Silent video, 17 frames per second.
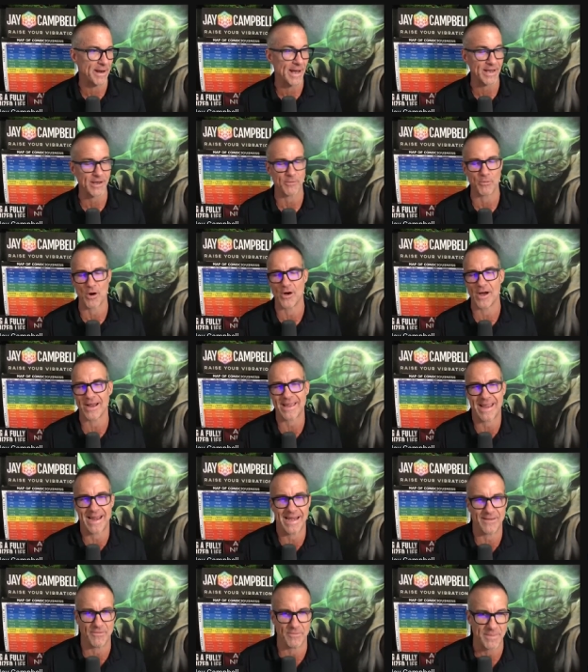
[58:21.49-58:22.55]
I can, bro, I
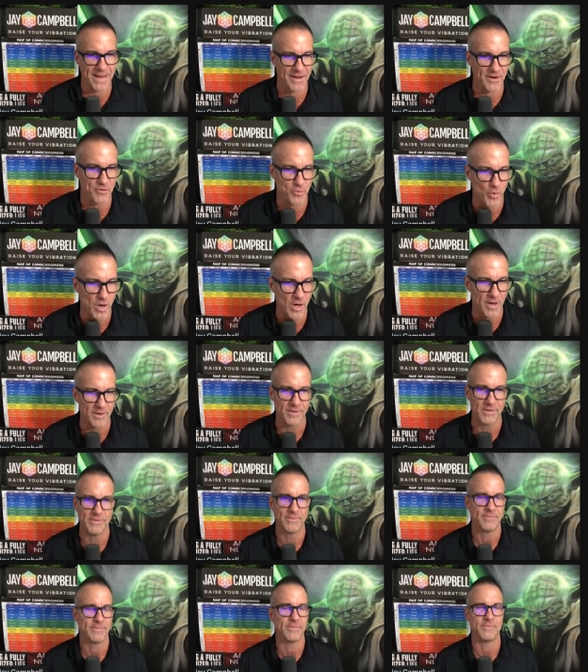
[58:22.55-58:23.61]
can't even manage one.
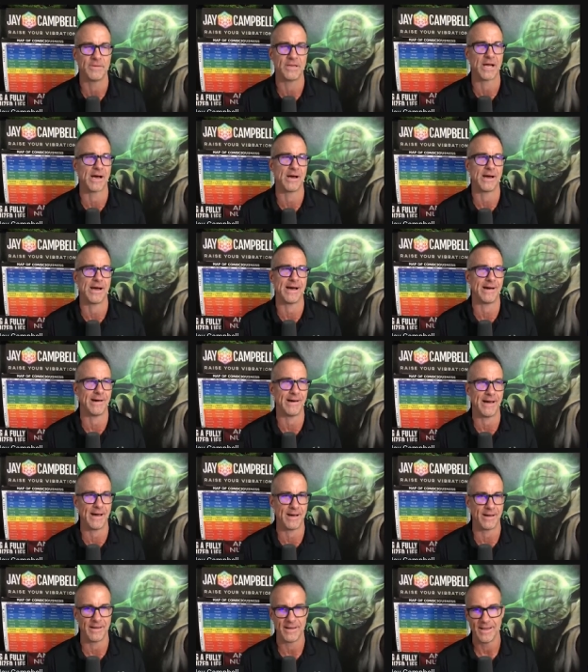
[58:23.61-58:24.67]
I mean, I, how,
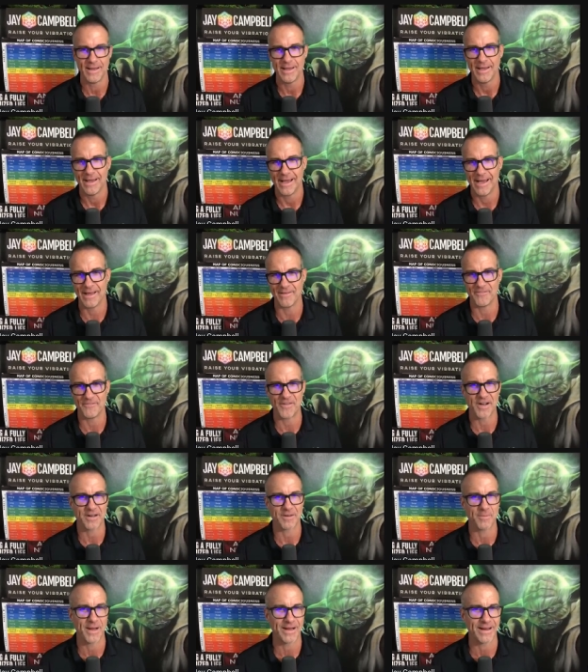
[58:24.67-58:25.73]
how, how the
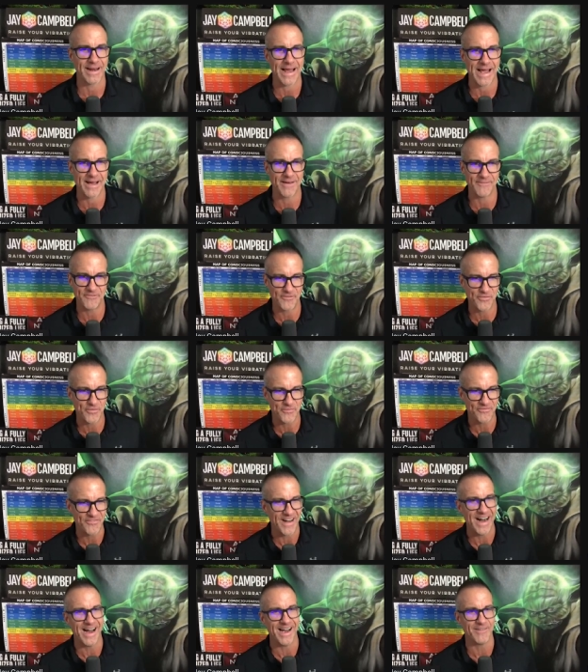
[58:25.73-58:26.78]
fuck am I going to have
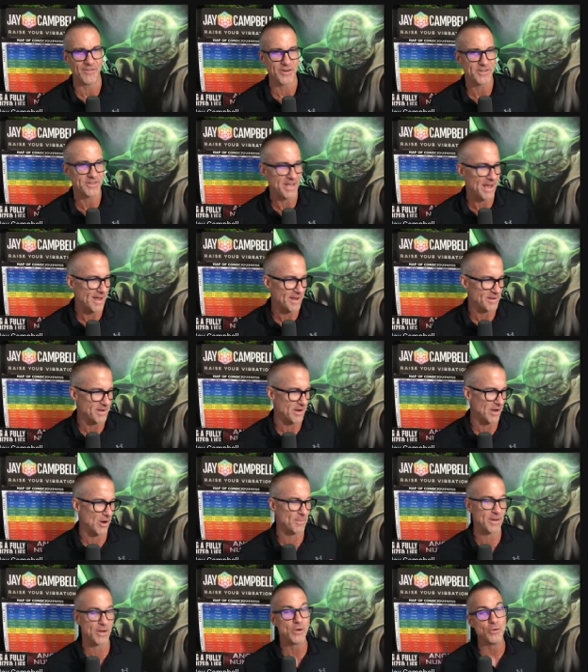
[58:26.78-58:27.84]
five or ten? You know,
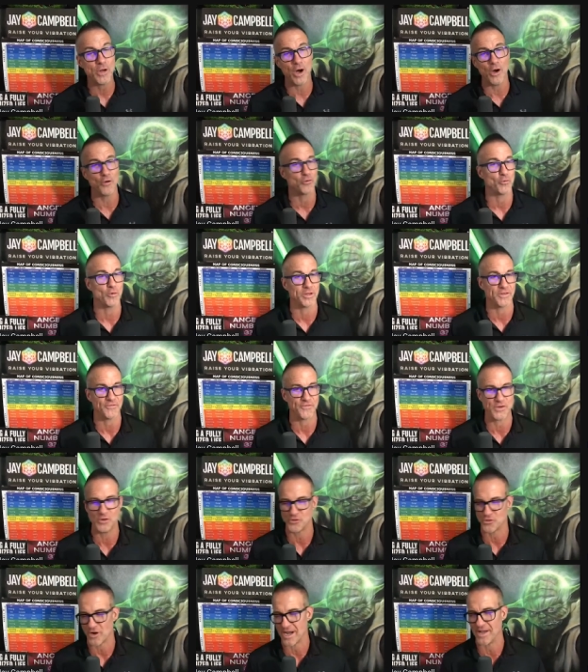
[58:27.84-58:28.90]
I mean, who knows what the
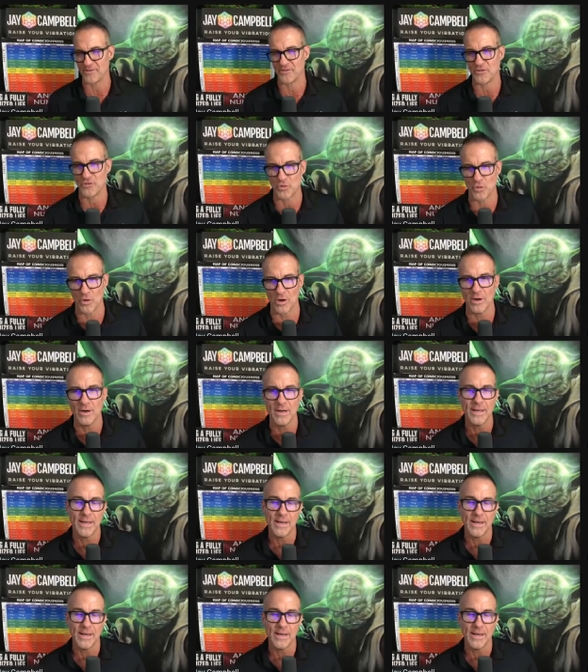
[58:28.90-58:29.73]
future has in store?